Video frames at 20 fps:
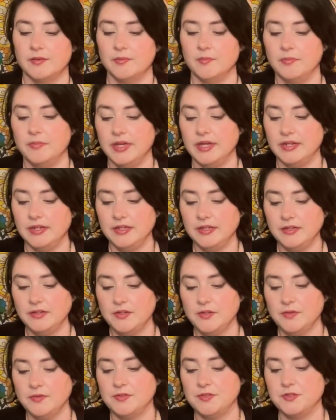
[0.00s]

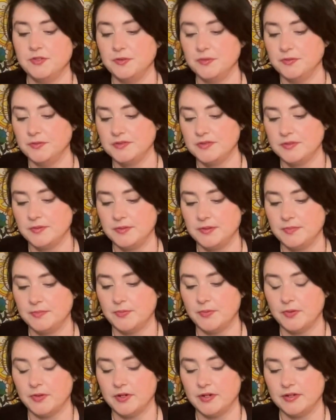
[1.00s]
Many who choose to be
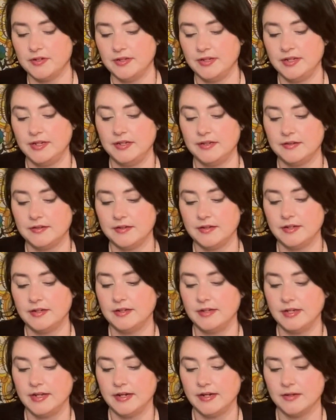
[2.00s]
born here
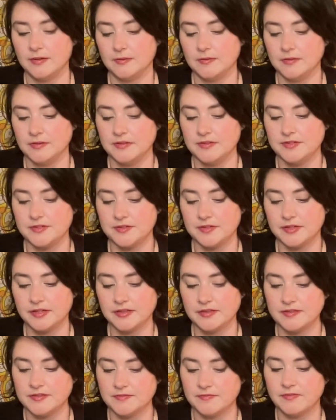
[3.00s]
and now
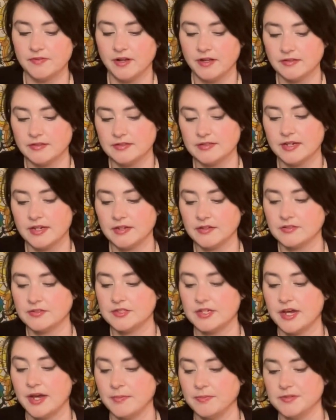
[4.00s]
during this volatile
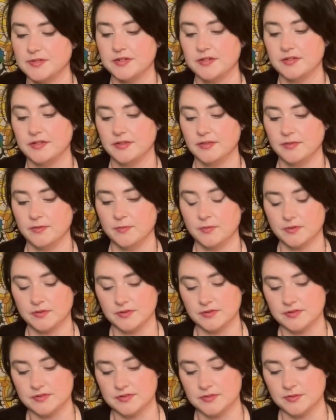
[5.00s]
chapter in the
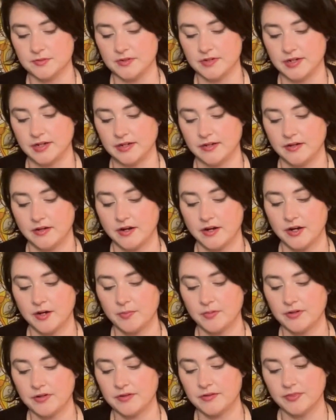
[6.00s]
world story
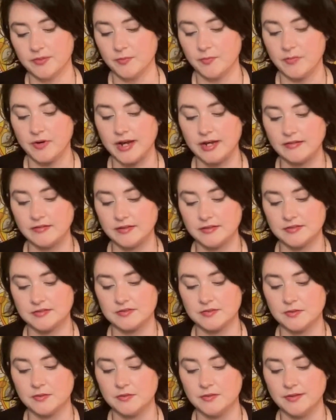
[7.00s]
harbor the wily
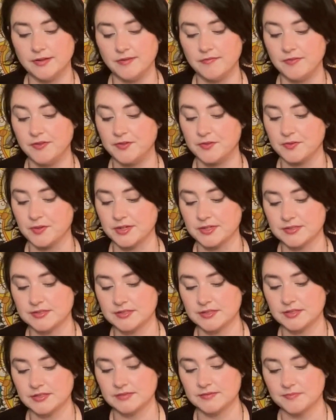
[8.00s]
soul of the
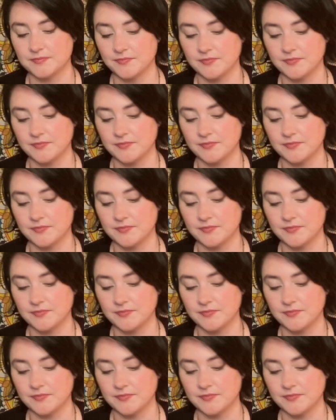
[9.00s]
trickster.